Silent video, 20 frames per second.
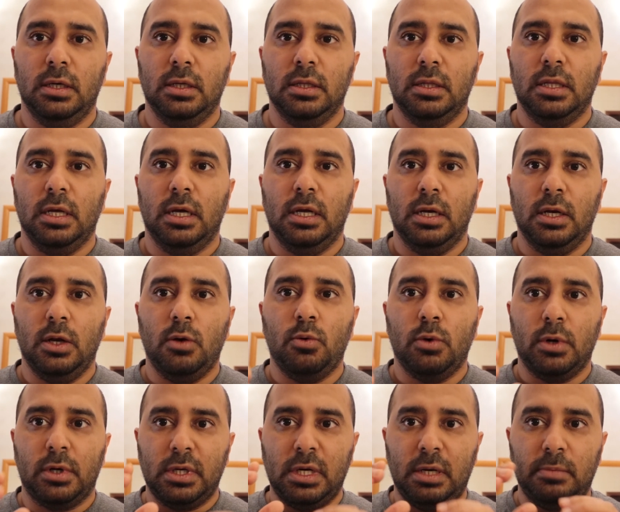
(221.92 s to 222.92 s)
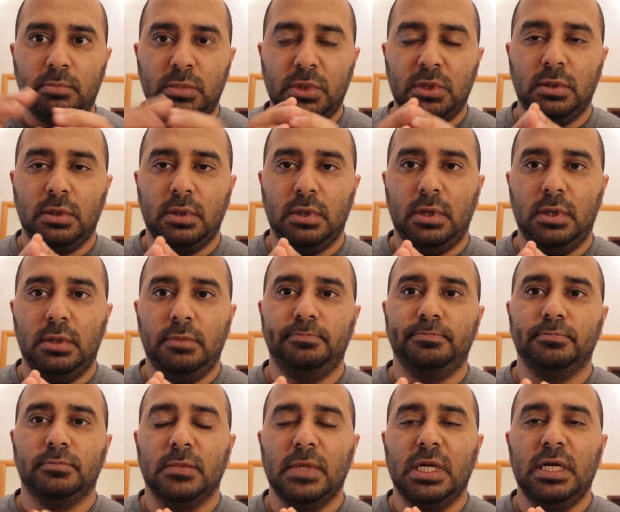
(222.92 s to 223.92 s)
The lower number
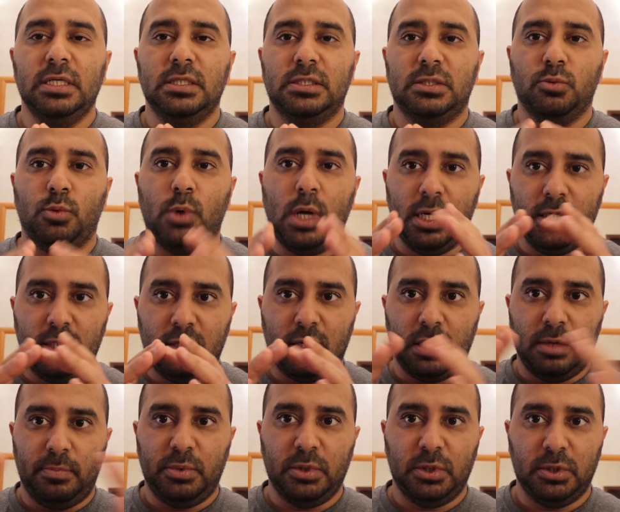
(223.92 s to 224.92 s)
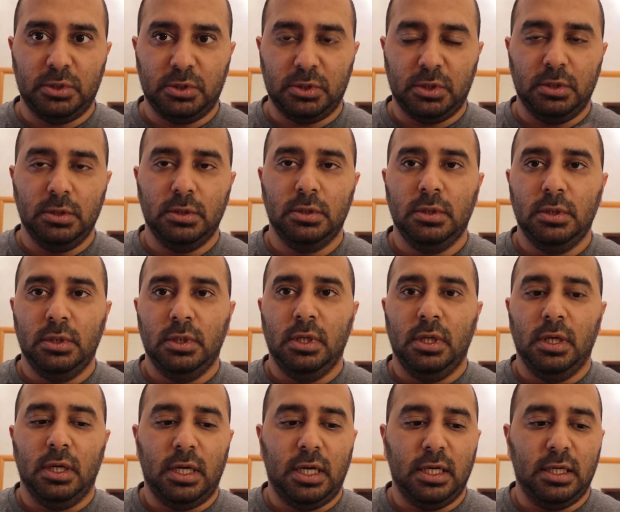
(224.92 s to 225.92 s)
is wider aperture,
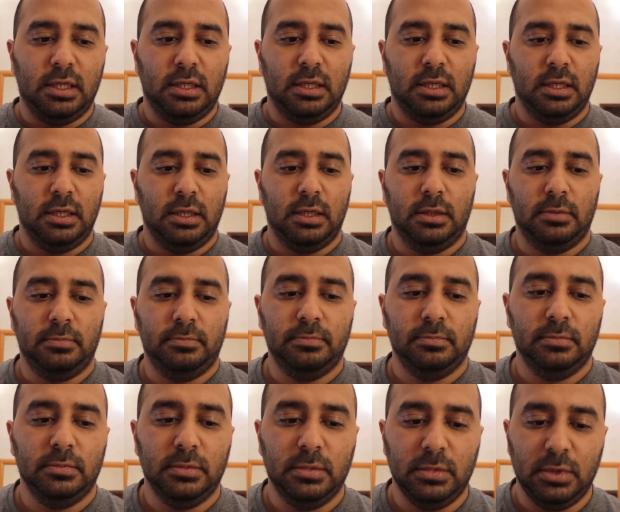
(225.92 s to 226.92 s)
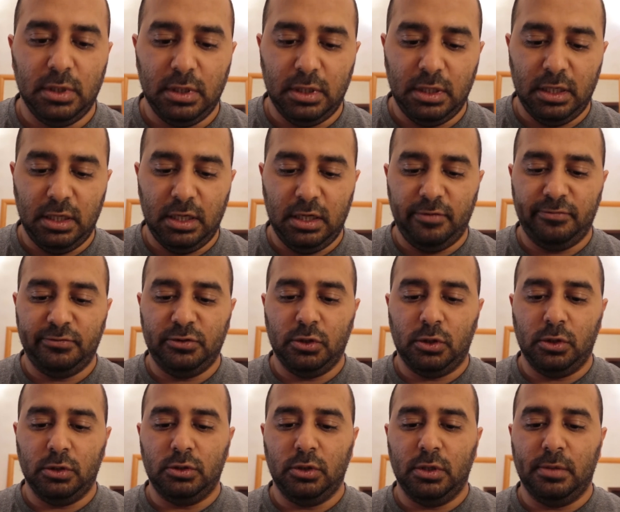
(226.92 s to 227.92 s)
like I've
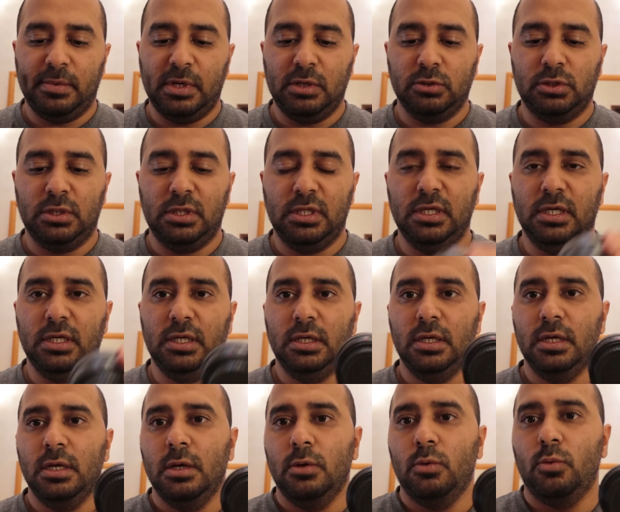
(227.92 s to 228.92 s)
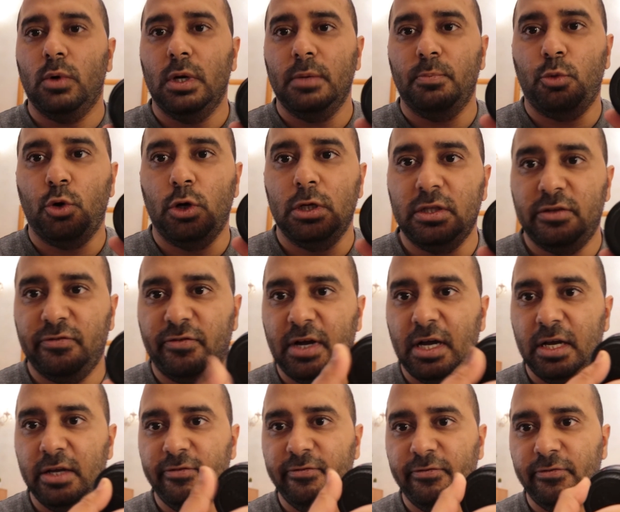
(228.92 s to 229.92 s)
told you about the
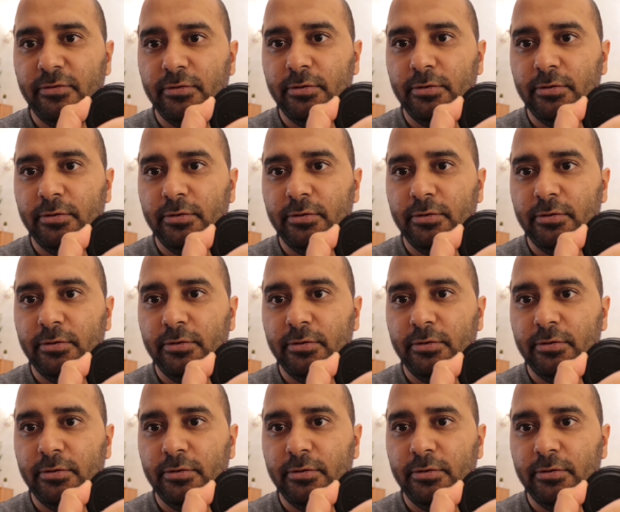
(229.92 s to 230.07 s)
1.5.